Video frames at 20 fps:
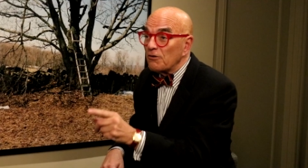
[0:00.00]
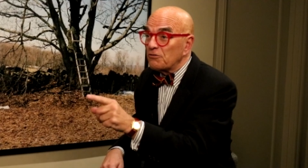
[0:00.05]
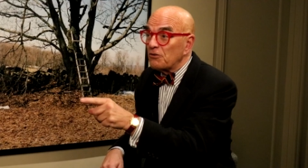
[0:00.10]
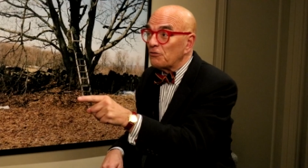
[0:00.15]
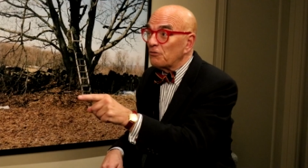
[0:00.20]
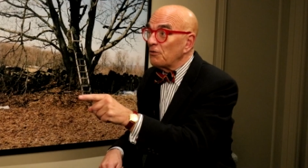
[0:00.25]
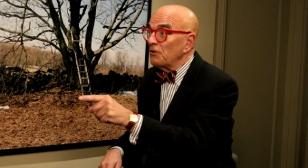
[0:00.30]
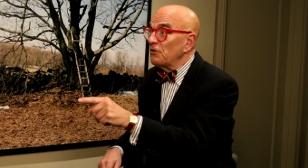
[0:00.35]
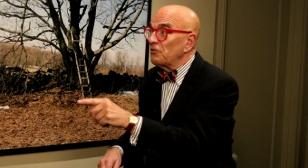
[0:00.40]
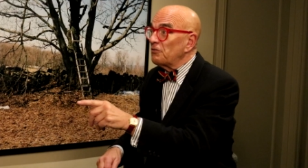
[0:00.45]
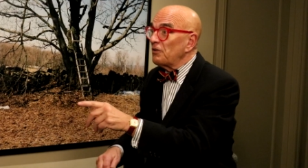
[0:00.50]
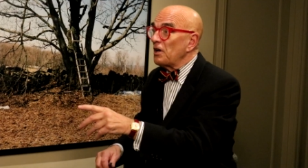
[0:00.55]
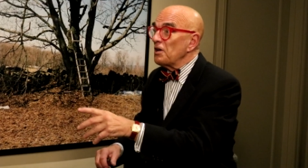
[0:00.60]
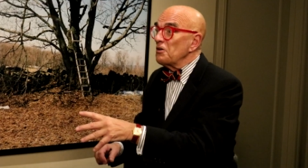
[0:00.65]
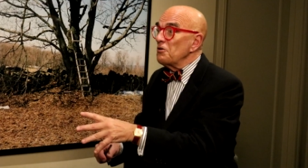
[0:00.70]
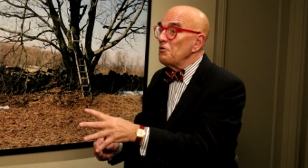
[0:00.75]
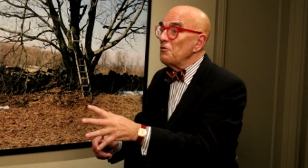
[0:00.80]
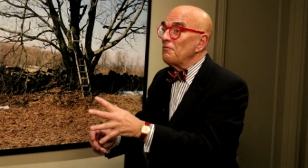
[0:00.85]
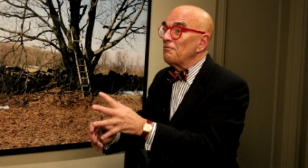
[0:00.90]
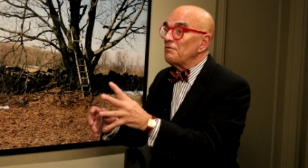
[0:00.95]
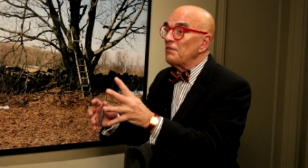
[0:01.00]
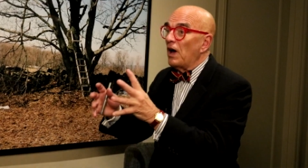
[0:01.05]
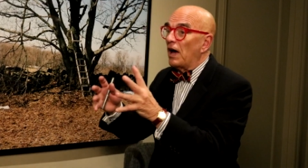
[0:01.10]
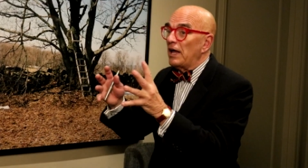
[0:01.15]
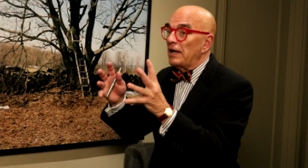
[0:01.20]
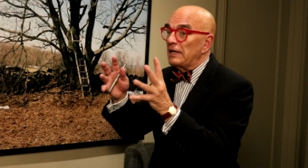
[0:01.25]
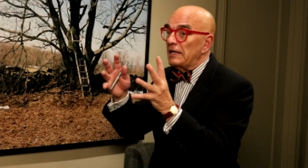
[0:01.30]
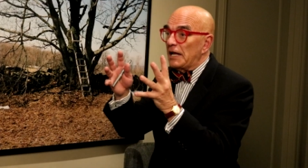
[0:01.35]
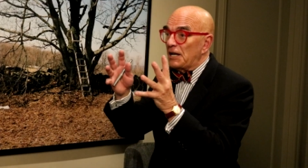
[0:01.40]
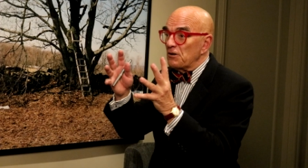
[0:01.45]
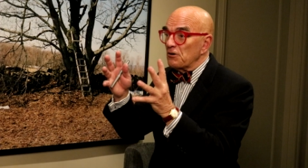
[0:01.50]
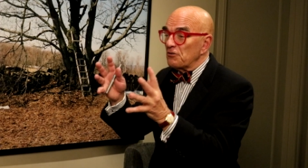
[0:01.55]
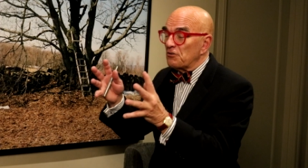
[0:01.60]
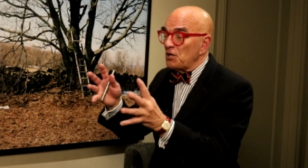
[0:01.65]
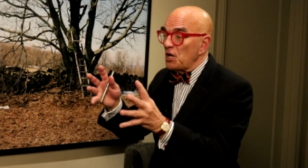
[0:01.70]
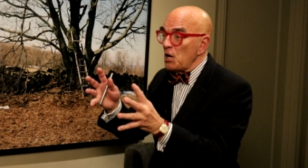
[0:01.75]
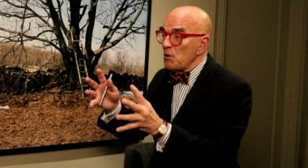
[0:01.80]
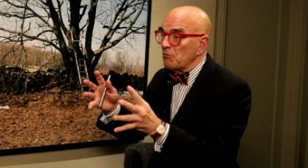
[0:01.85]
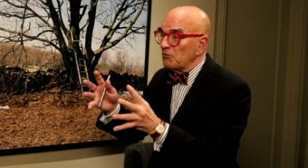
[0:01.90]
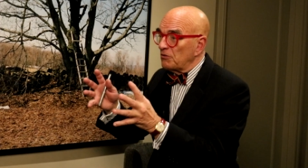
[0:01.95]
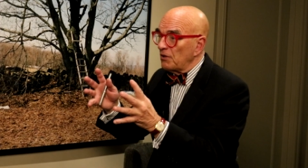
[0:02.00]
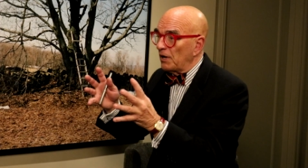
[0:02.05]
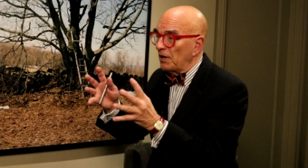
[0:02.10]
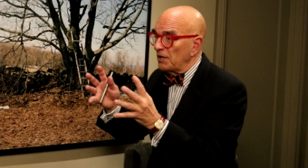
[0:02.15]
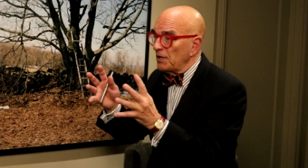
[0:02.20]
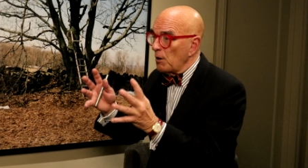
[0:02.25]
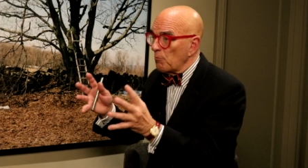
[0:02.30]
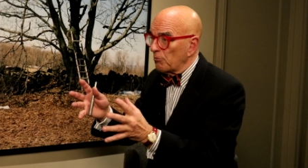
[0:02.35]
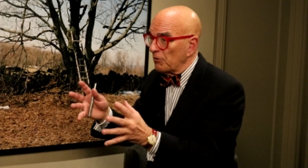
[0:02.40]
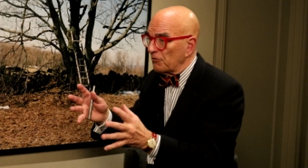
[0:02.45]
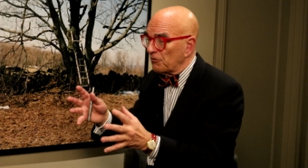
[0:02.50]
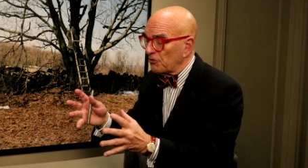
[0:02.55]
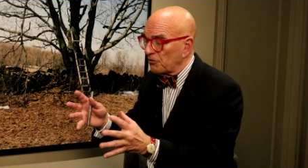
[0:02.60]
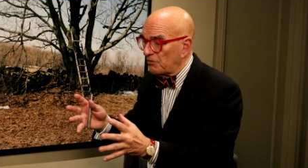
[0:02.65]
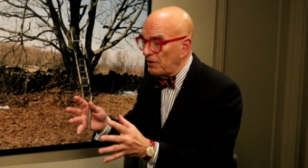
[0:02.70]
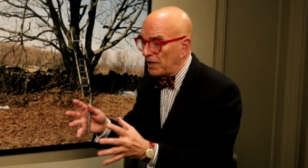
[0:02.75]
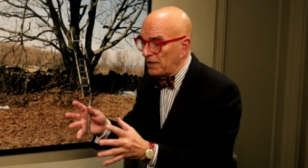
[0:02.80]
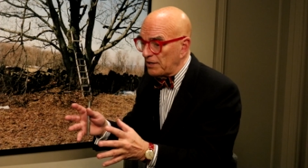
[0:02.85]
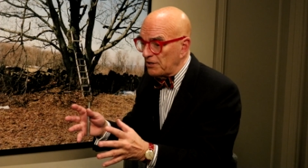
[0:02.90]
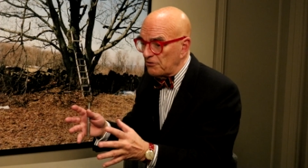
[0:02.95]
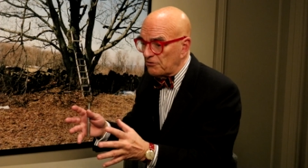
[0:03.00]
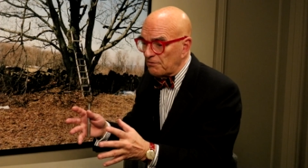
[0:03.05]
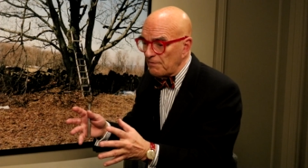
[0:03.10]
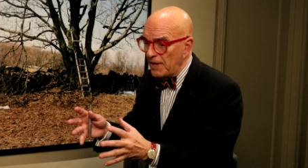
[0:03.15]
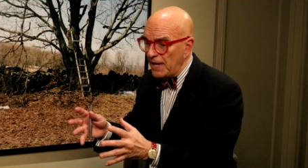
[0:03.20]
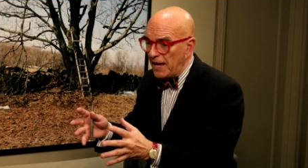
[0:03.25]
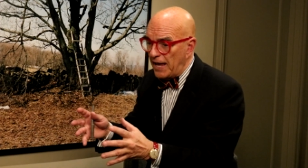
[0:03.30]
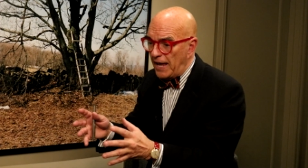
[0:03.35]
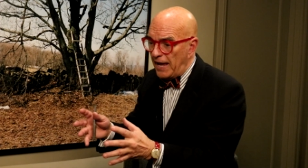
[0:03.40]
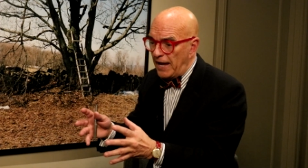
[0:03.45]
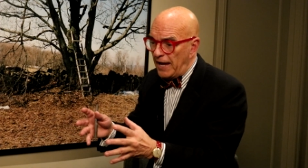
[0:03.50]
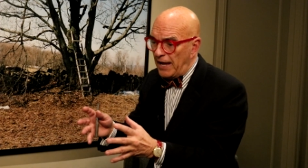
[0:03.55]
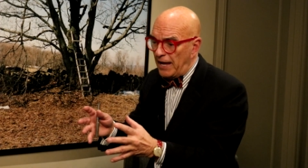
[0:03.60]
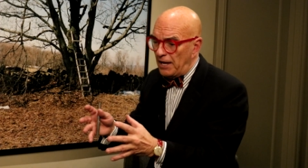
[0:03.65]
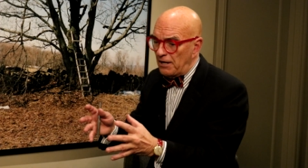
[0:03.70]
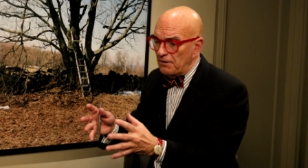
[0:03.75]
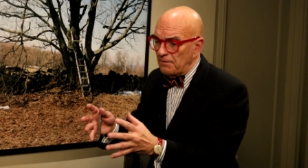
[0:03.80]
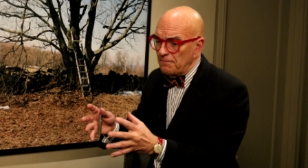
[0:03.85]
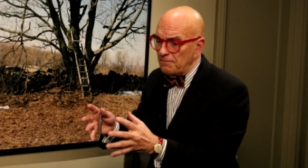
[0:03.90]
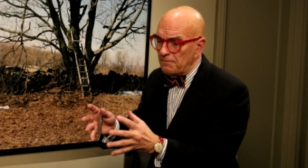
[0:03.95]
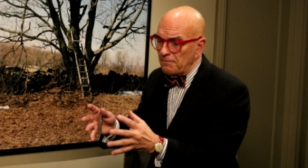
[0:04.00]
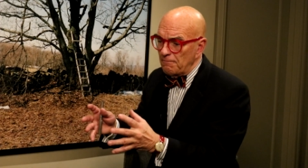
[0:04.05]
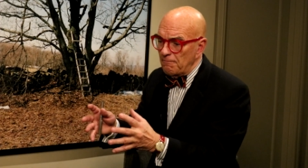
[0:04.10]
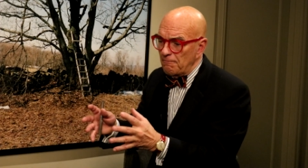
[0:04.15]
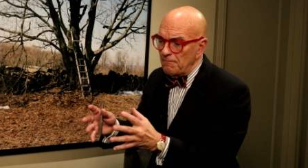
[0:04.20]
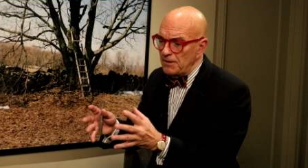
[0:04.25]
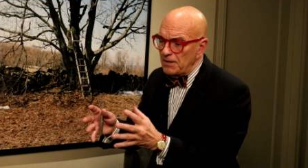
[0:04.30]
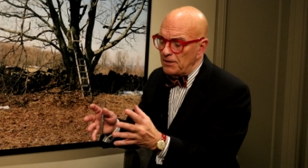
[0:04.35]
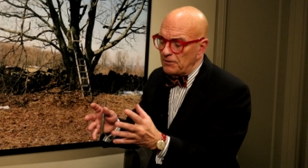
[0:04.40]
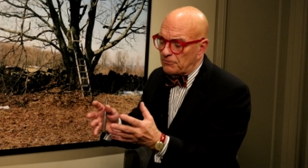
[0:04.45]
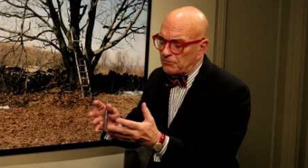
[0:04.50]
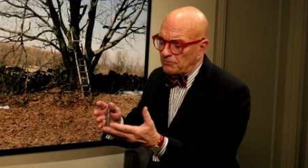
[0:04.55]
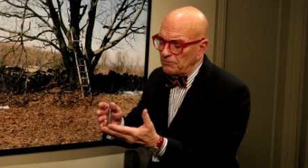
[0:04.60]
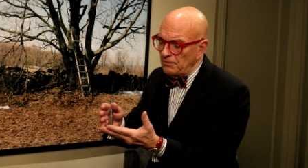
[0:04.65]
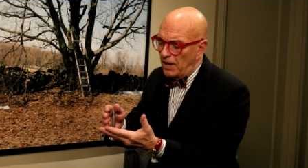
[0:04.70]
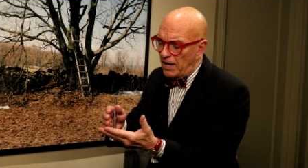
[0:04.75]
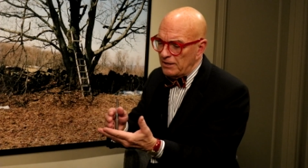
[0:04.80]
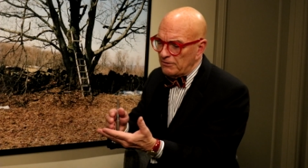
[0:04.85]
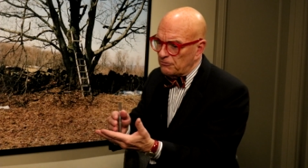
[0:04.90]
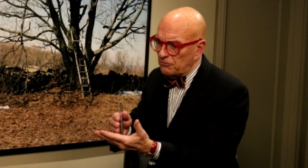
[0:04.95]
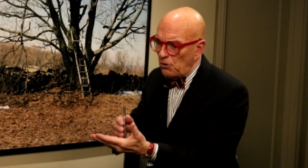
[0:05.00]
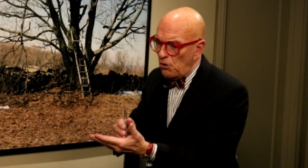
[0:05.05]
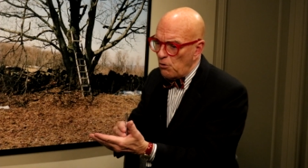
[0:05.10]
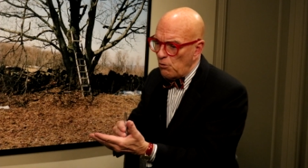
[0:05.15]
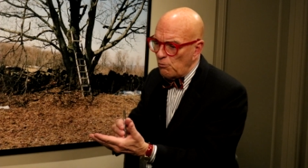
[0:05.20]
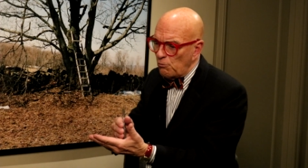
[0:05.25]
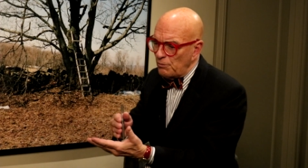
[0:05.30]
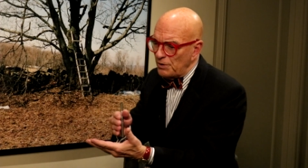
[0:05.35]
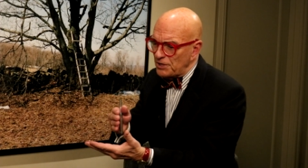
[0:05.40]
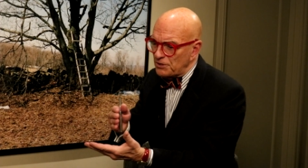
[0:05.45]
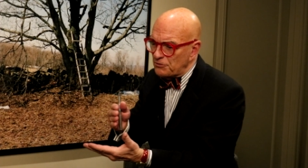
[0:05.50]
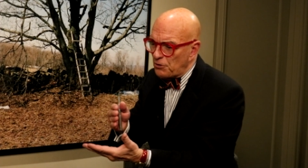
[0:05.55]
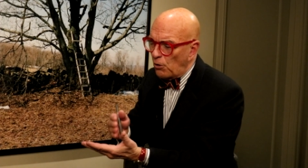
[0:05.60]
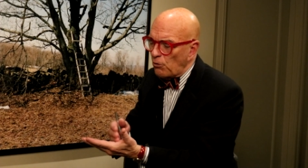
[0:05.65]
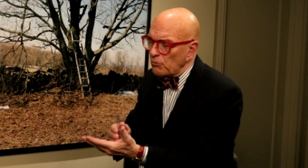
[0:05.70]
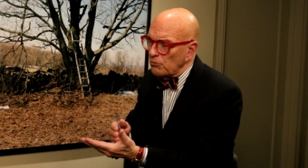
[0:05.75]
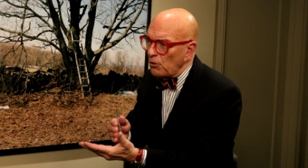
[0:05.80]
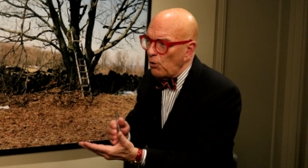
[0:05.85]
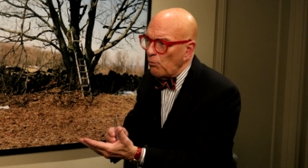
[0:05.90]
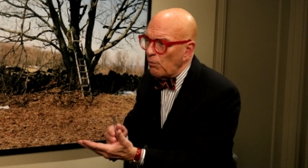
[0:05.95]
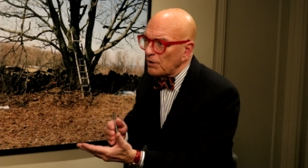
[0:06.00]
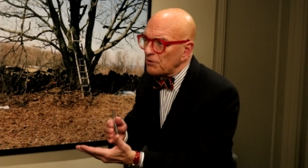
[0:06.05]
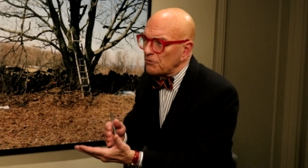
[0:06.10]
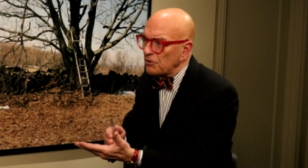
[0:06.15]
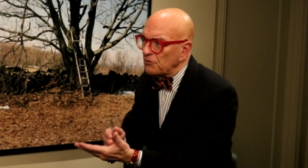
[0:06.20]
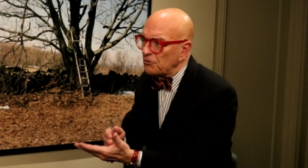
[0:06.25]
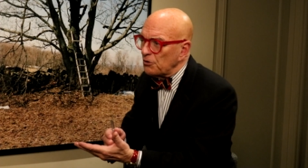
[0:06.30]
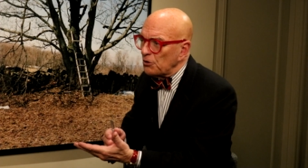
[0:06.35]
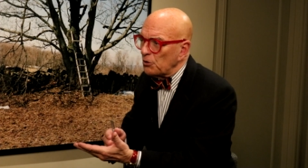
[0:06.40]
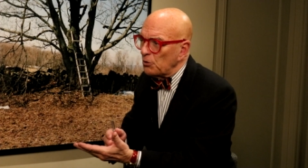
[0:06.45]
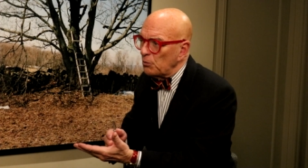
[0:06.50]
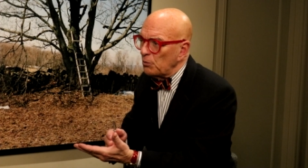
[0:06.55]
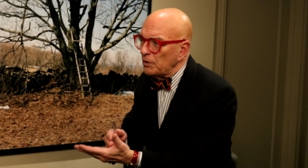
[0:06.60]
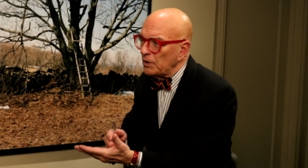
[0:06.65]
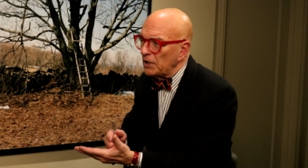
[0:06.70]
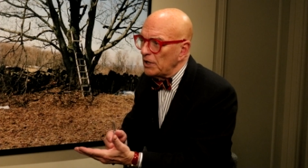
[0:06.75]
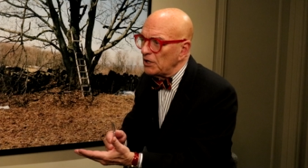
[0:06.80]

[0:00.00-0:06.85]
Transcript: I was just going to say, you've done, and your team has done a number of studies, and it's not as though we don't know what to do.